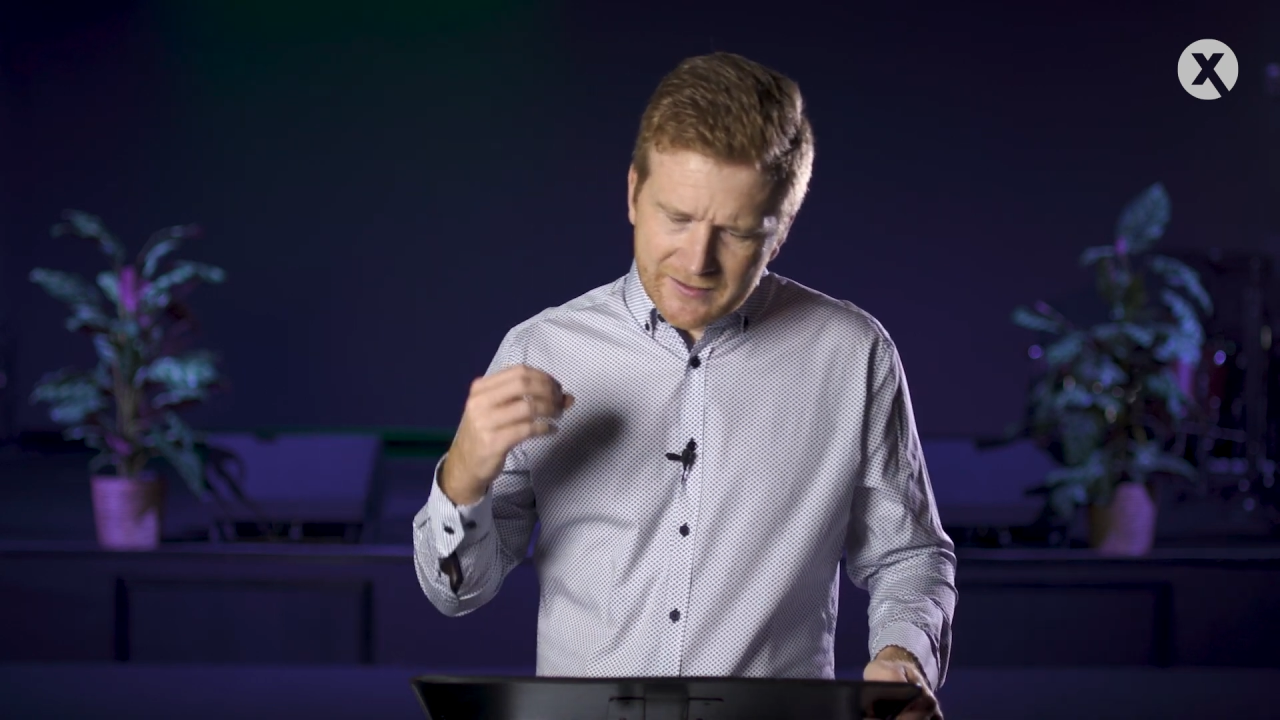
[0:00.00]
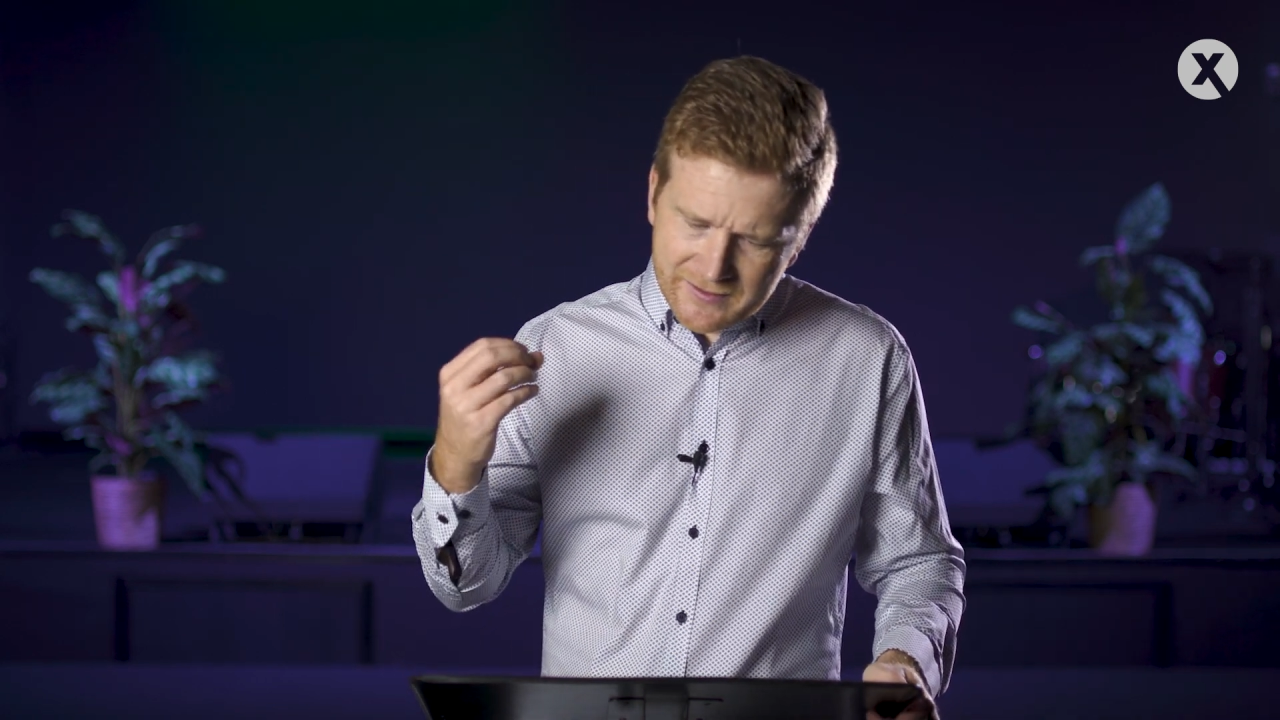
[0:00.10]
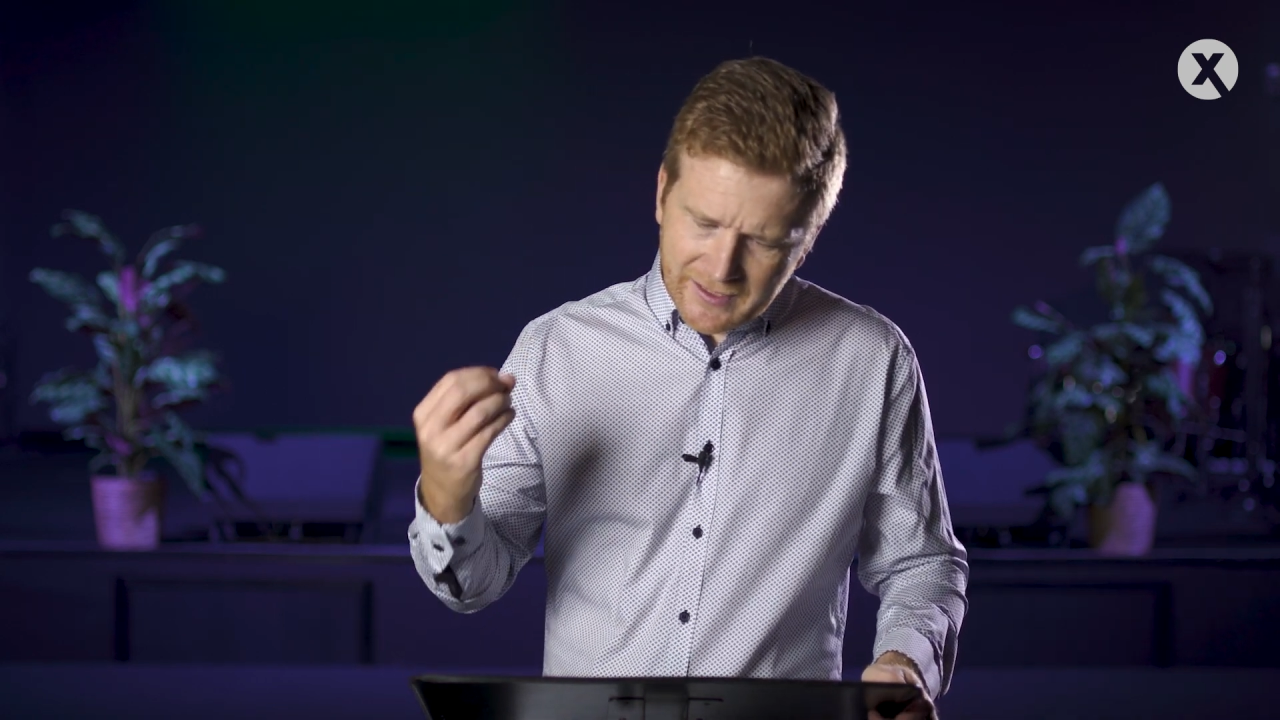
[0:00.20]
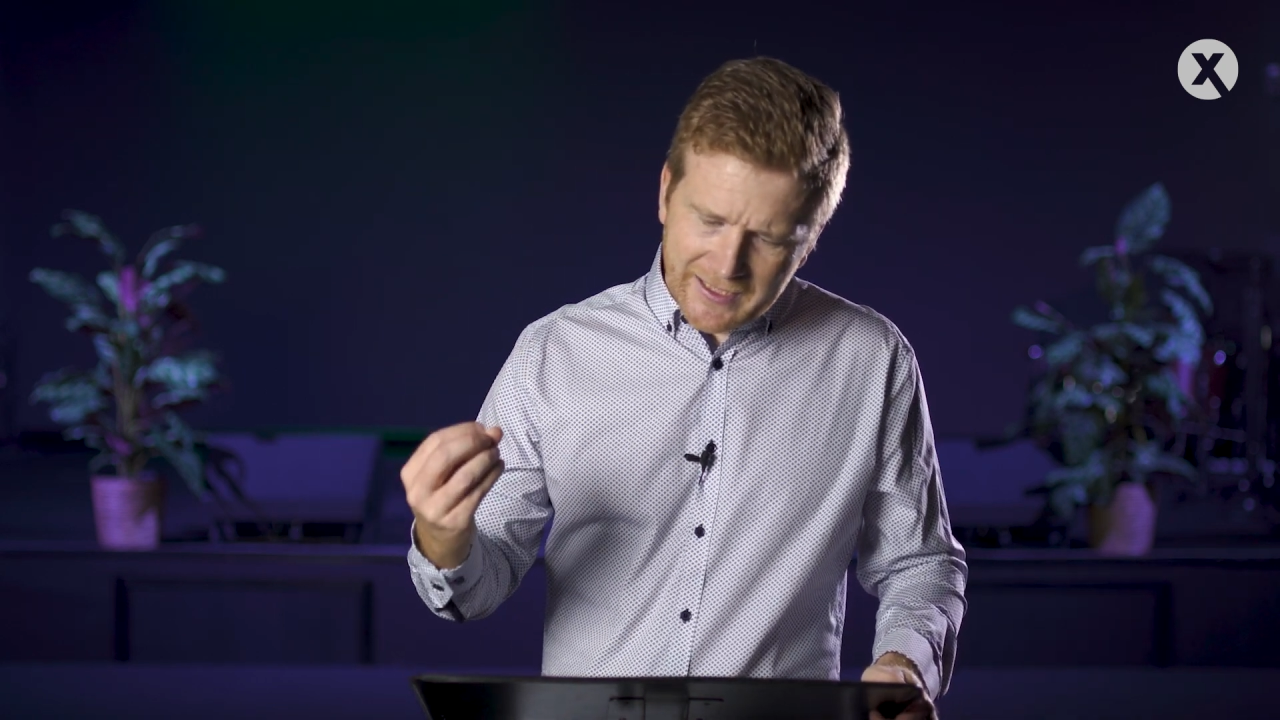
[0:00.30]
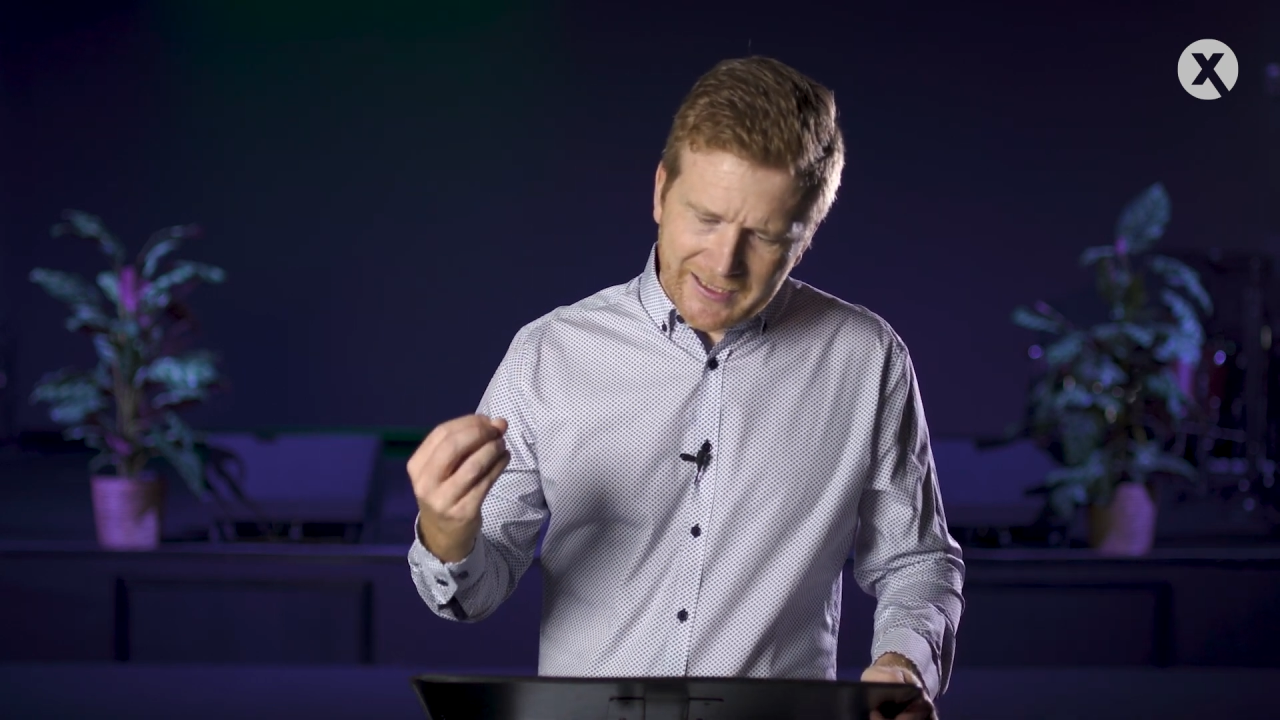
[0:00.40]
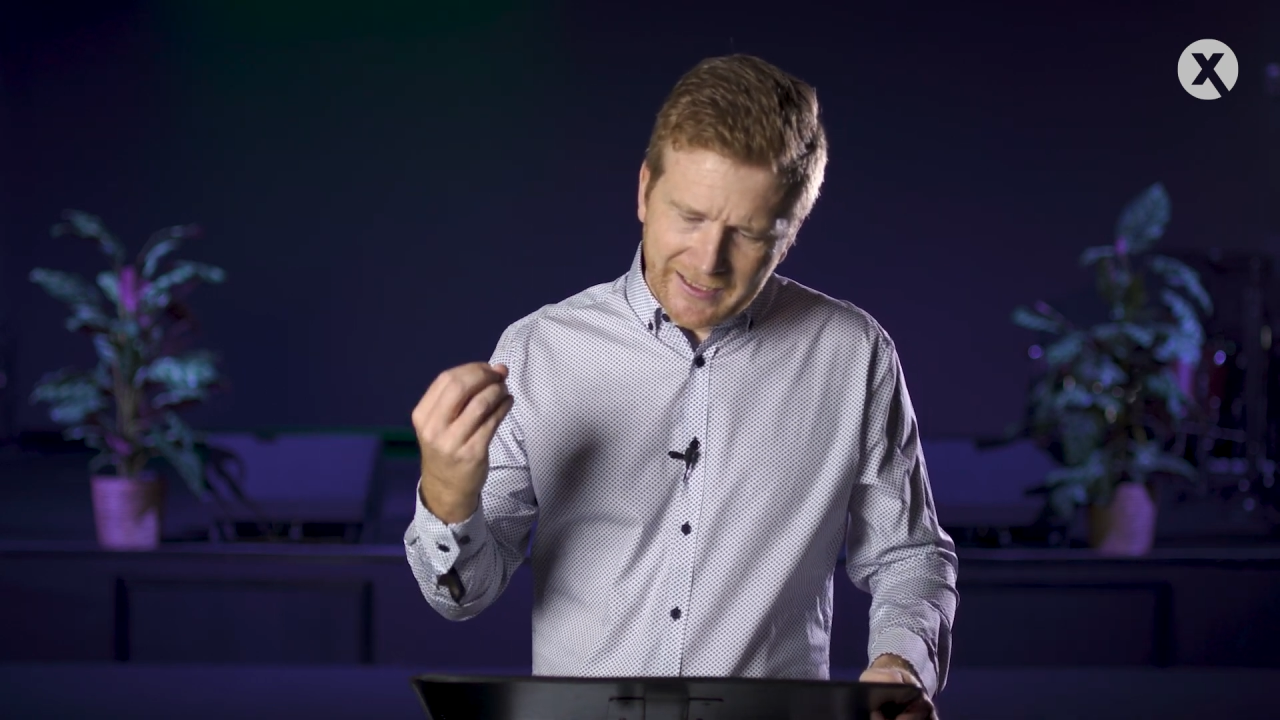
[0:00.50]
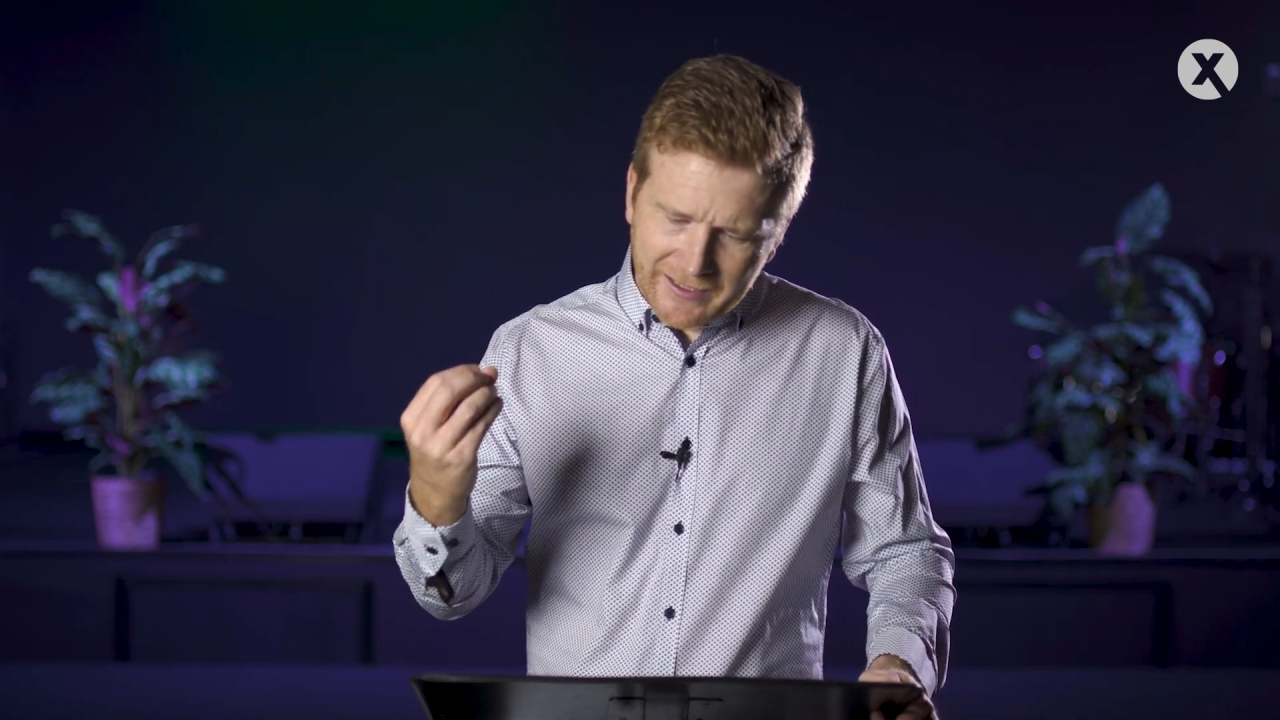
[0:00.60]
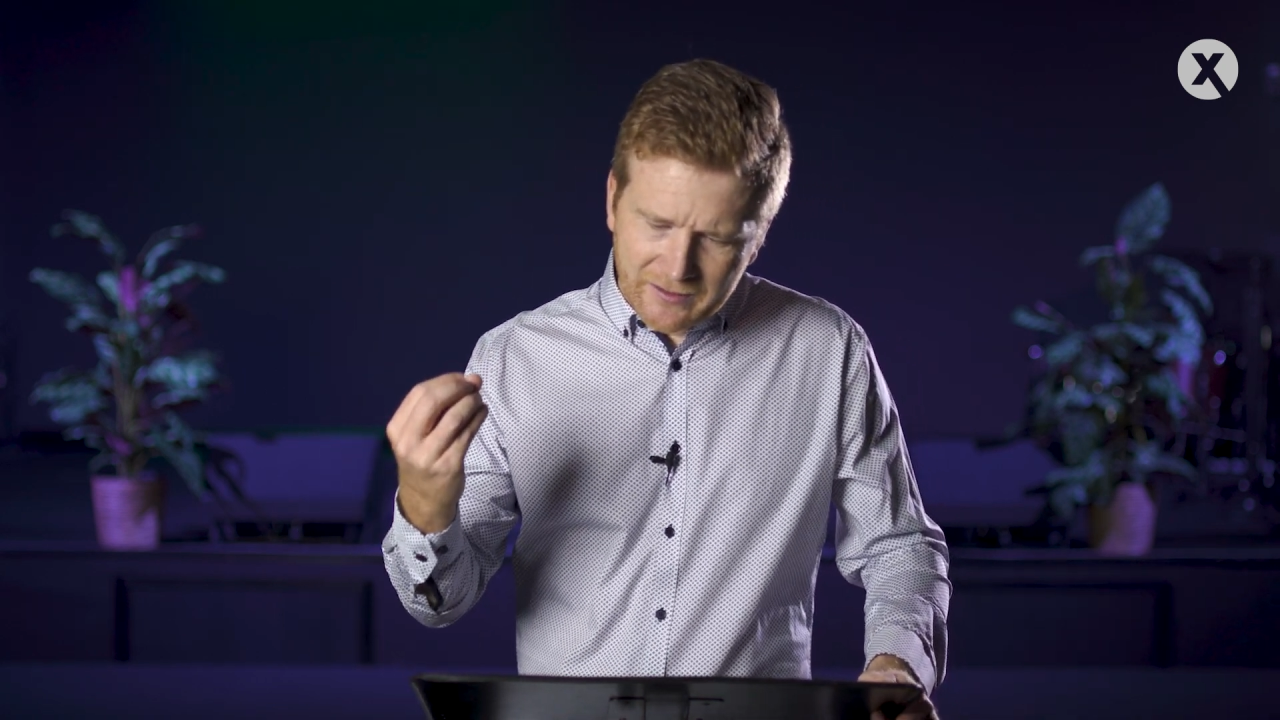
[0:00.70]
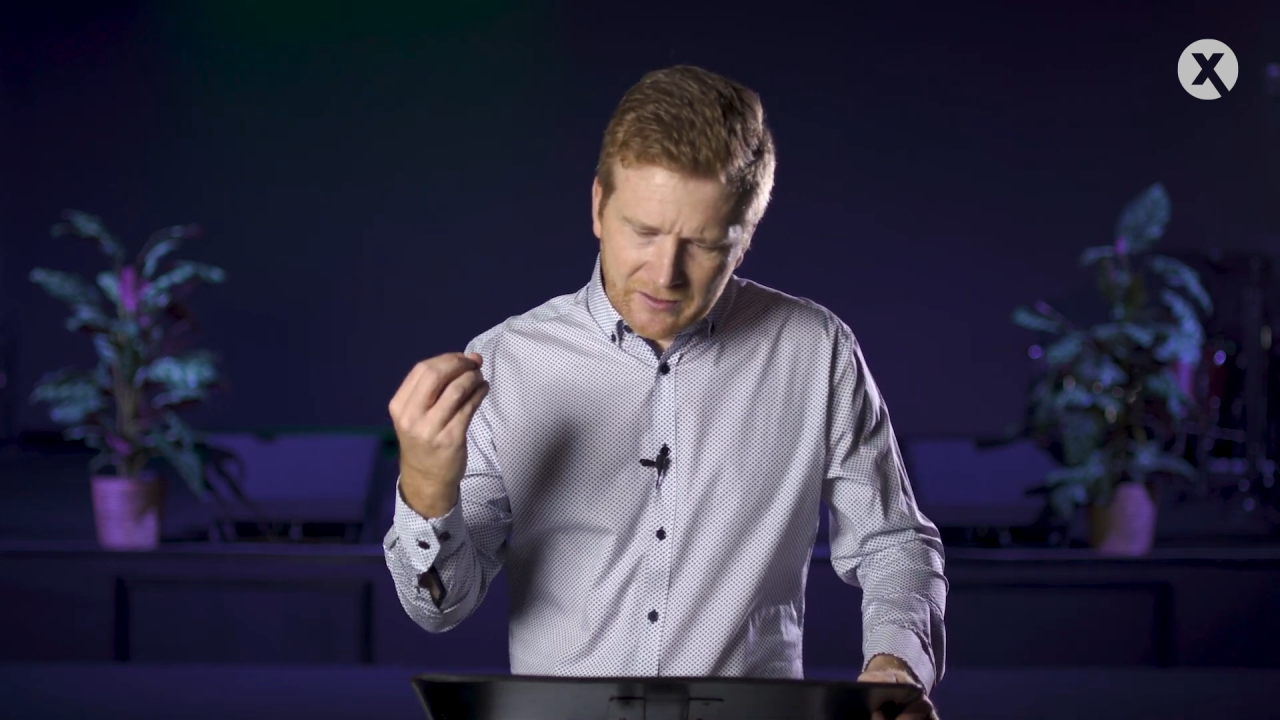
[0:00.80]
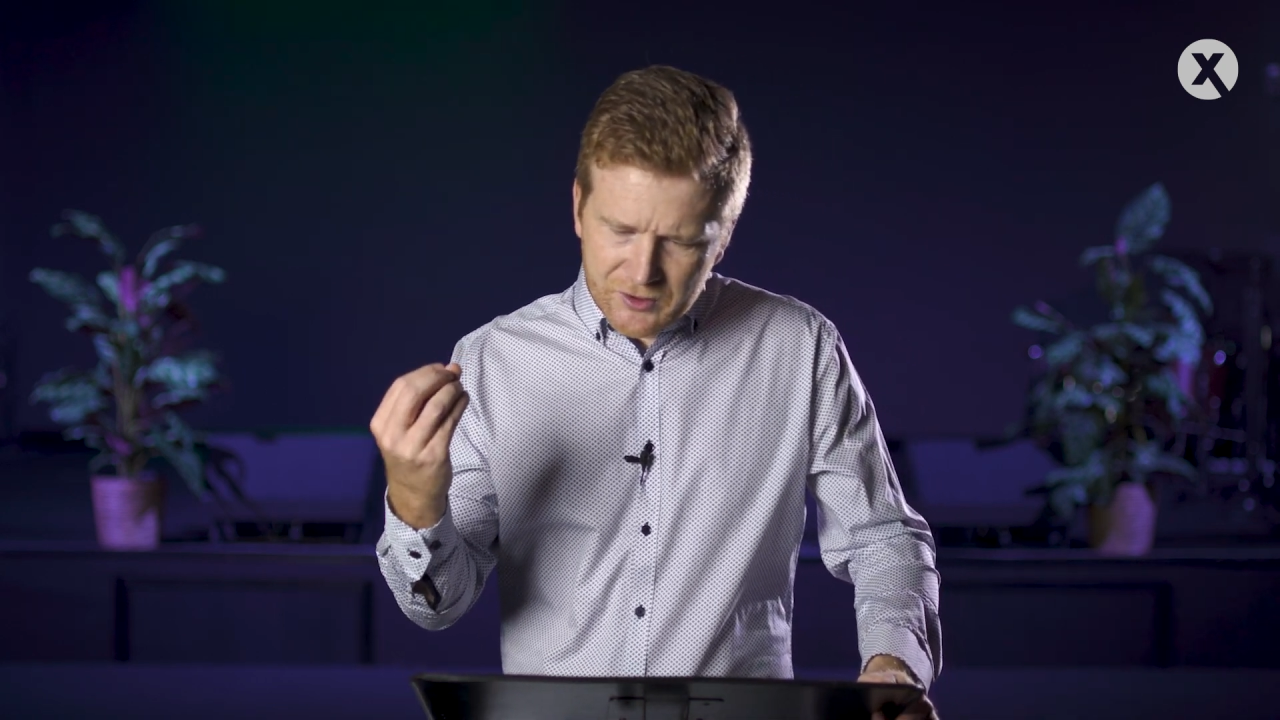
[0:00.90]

stay connected to